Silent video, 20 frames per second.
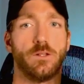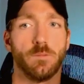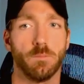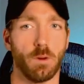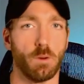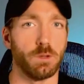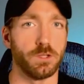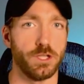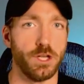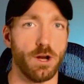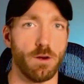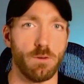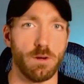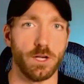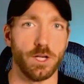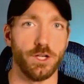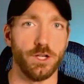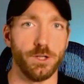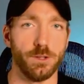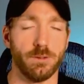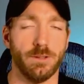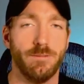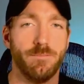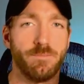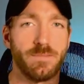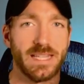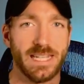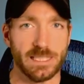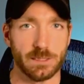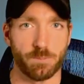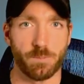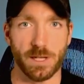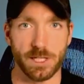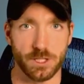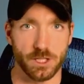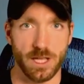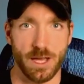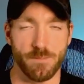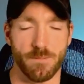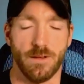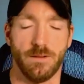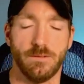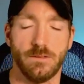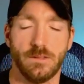But what you don't want to do is pitch them.